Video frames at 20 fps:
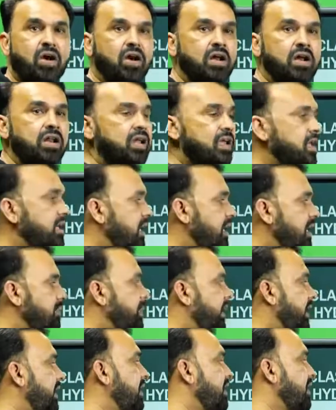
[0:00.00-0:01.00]
or
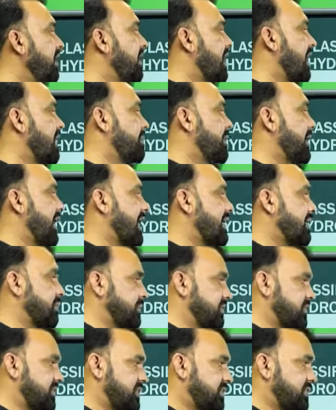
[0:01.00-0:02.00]
neighboring carbon
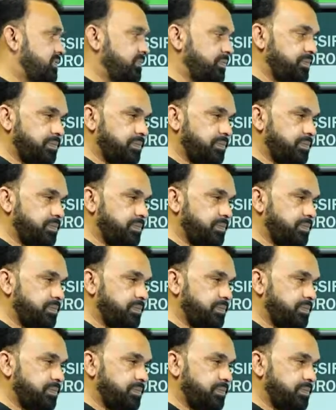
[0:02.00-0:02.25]
atoms.